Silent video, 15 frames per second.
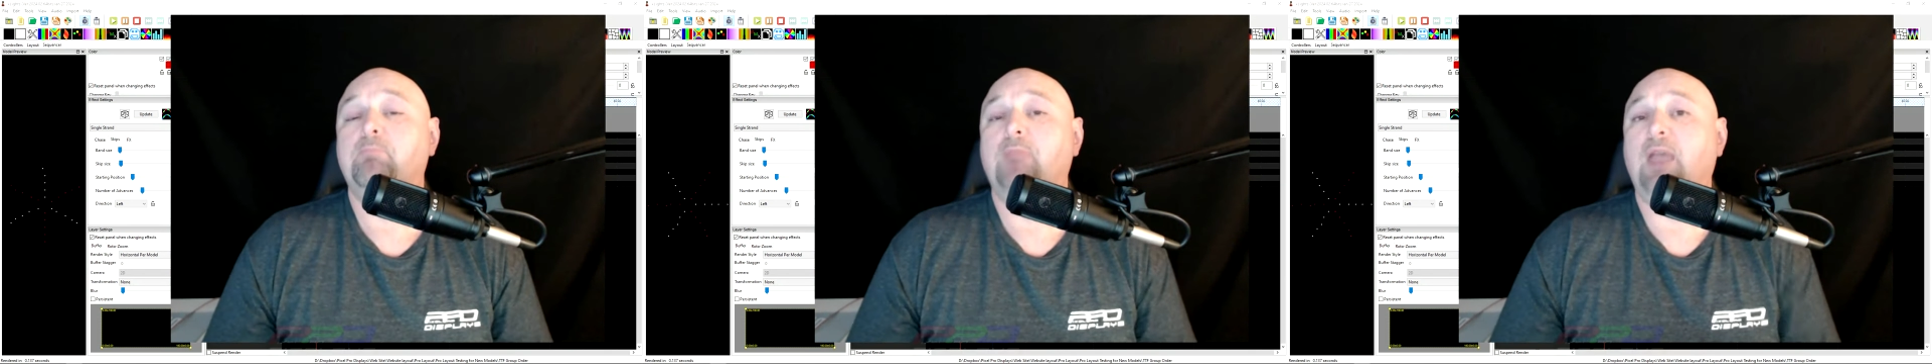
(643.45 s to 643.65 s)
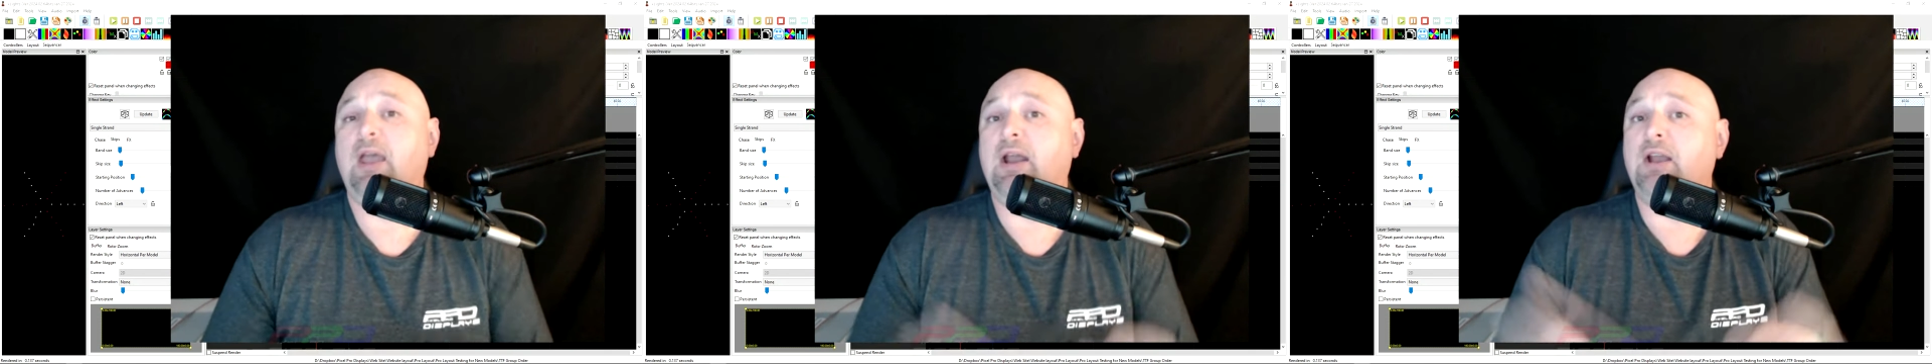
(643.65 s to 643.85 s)

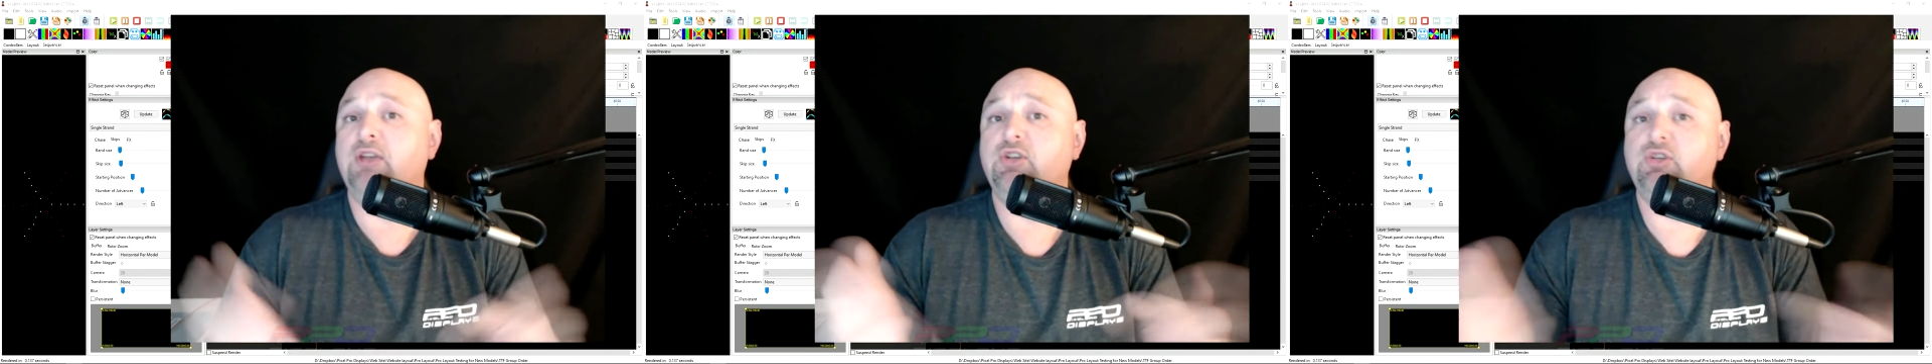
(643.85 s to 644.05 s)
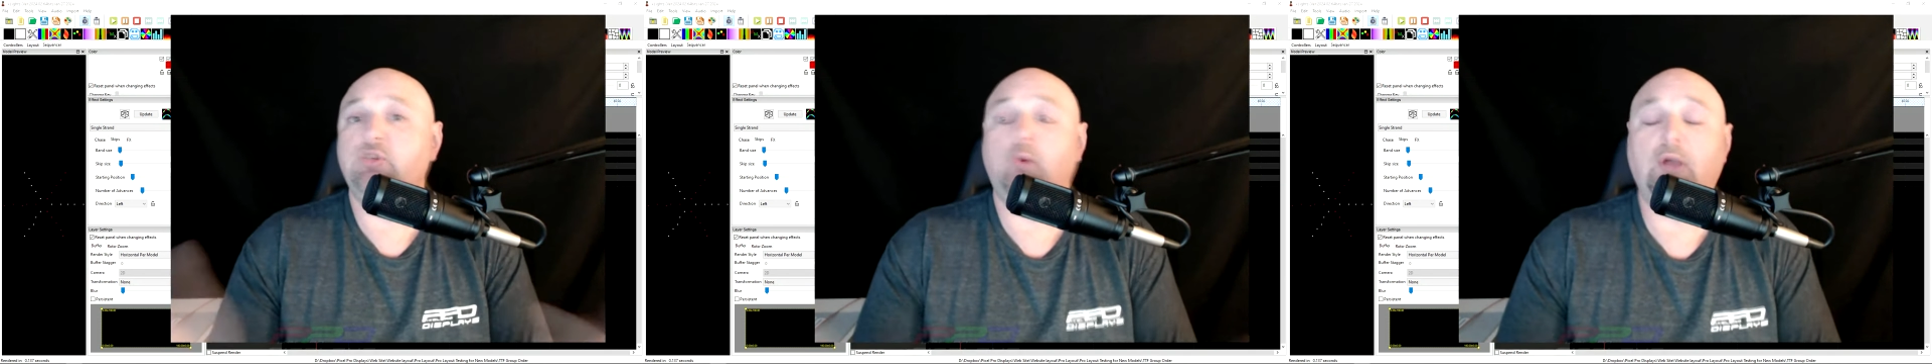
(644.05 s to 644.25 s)
And I
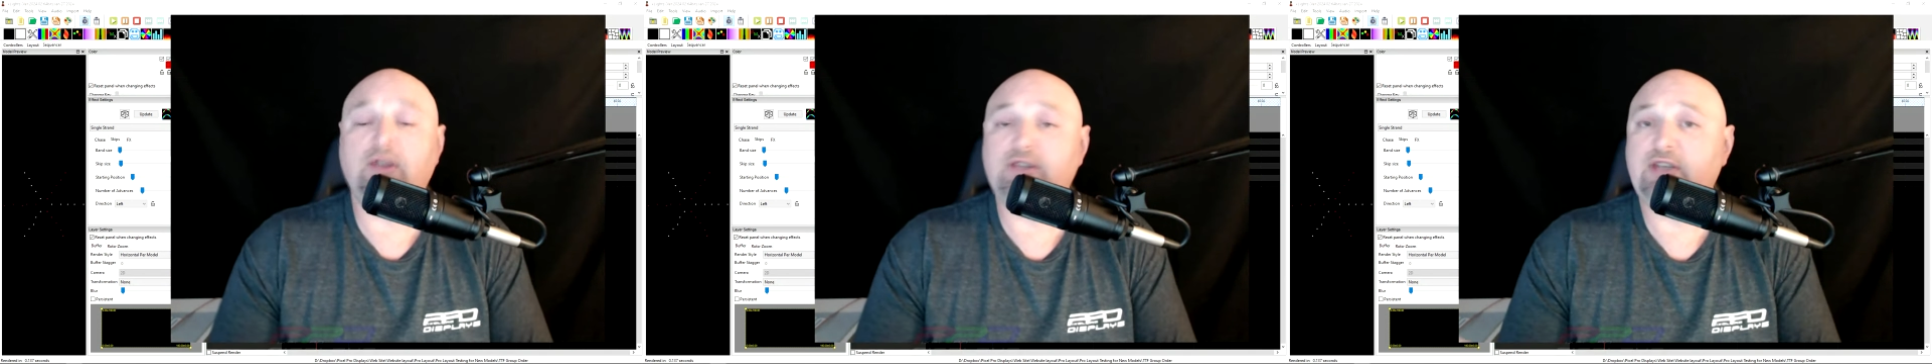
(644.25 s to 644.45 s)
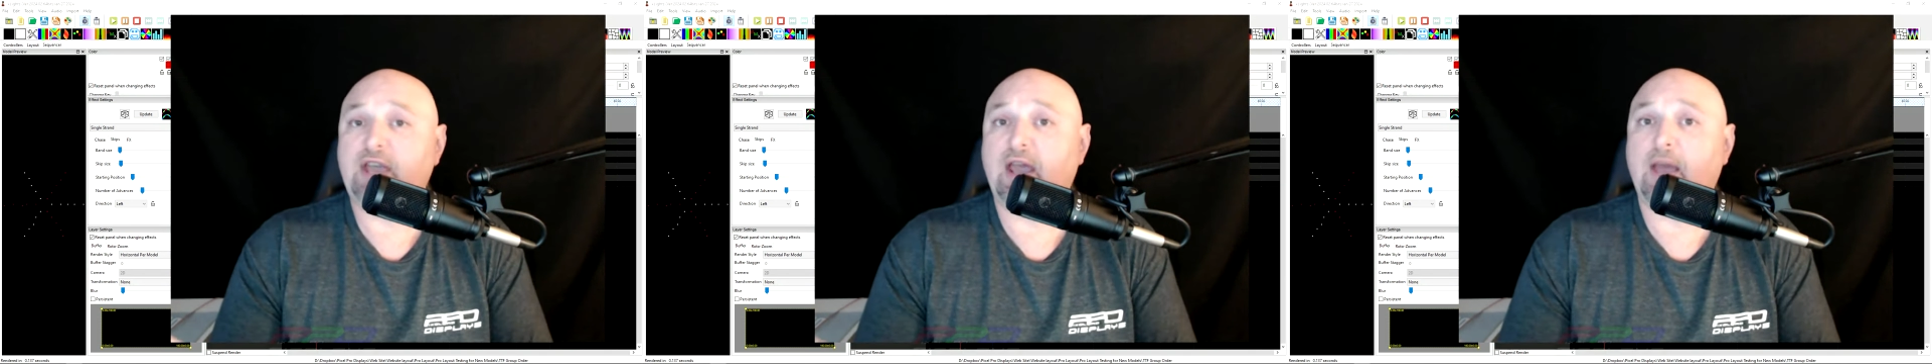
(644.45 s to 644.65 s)
just want to
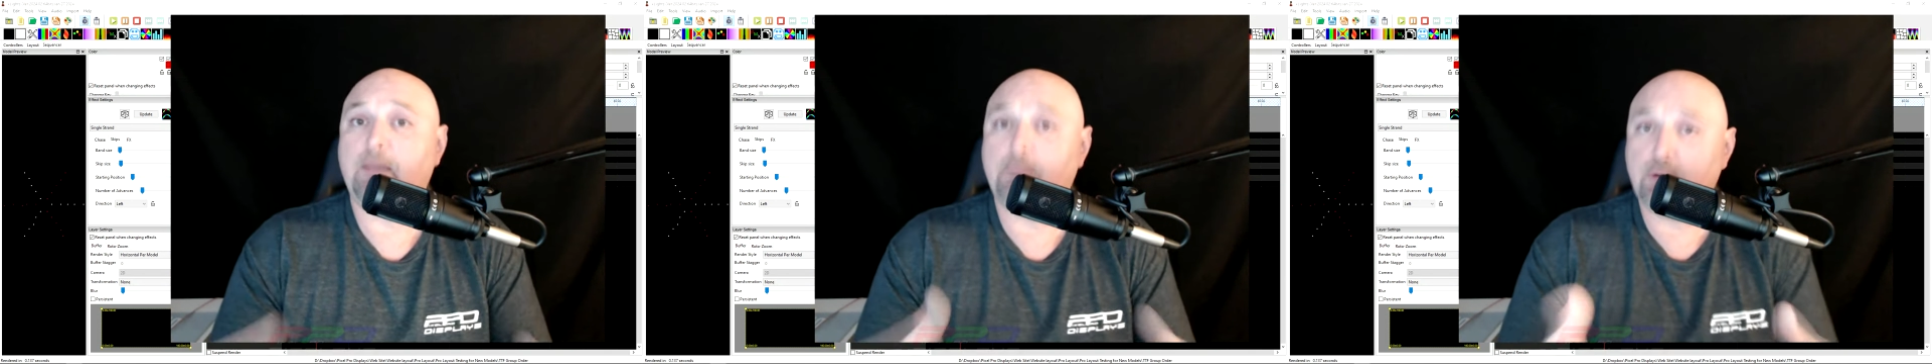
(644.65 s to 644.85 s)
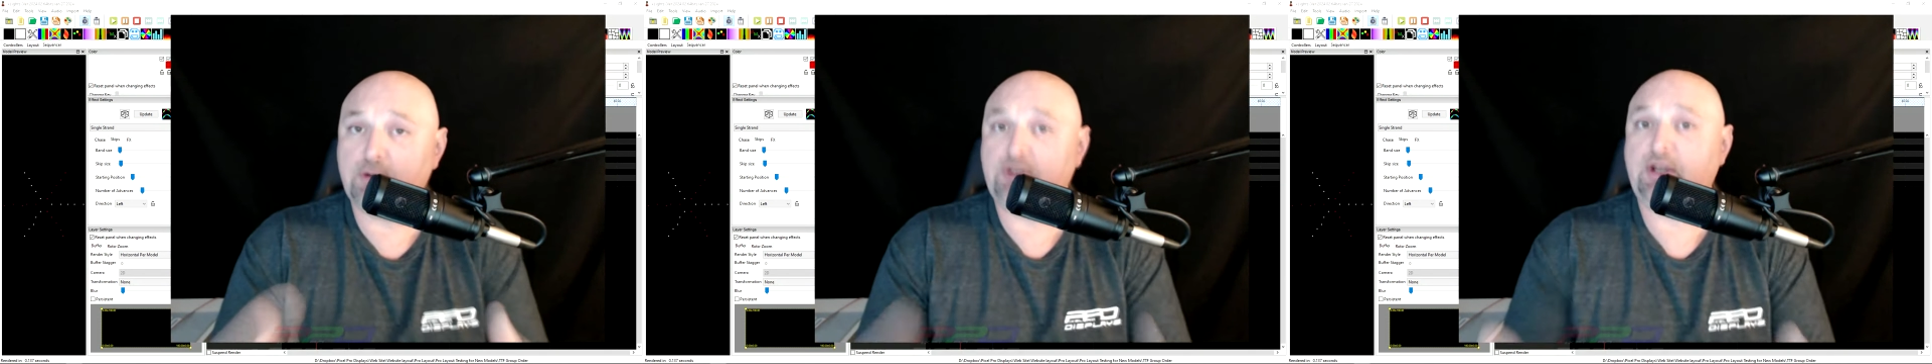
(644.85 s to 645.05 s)
say I
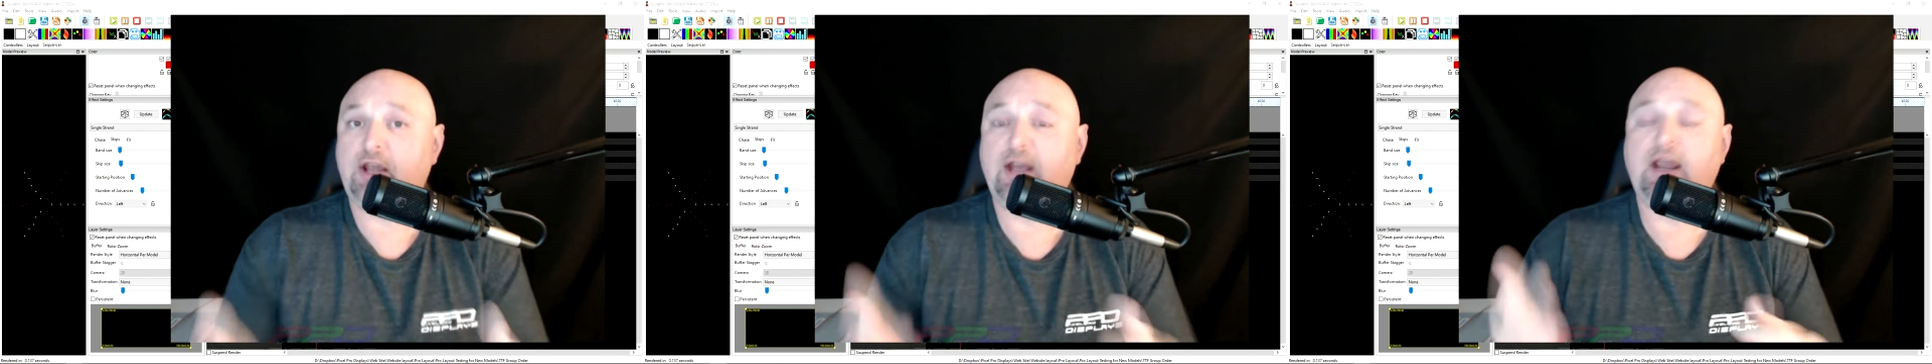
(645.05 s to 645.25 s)
appreciate